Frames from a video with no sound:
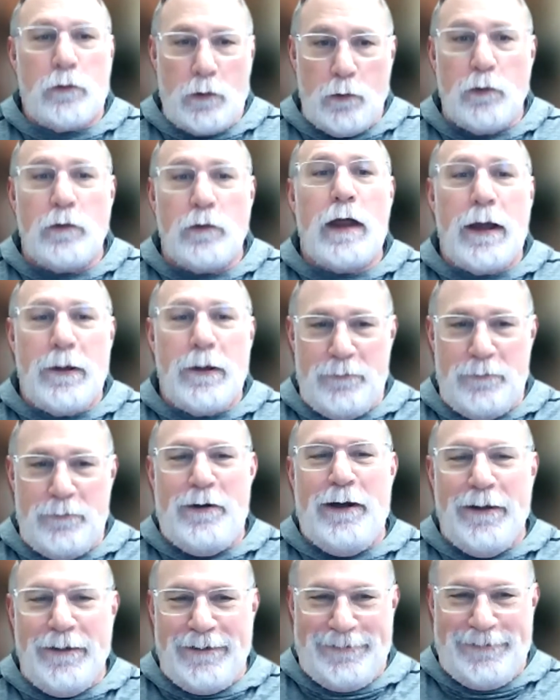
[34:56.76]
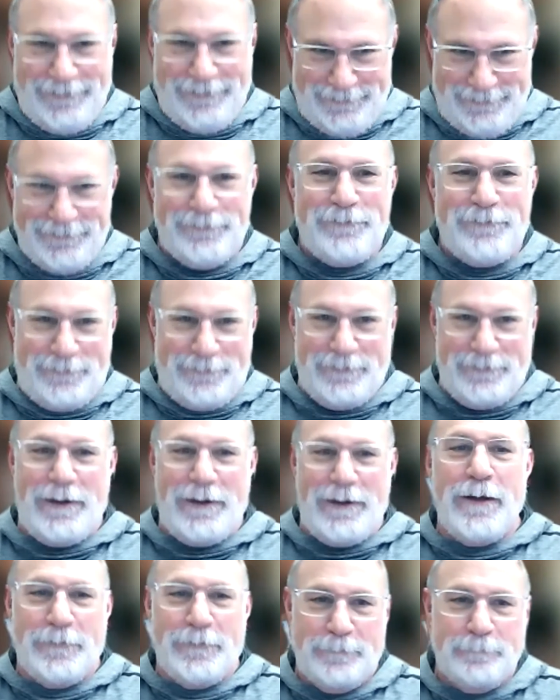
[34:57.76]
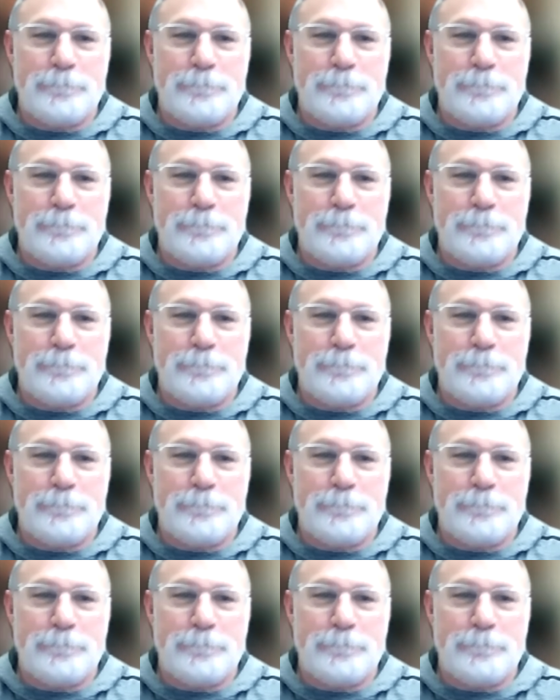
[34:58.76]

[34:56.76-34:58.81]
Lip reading: Doing that well. Yeah.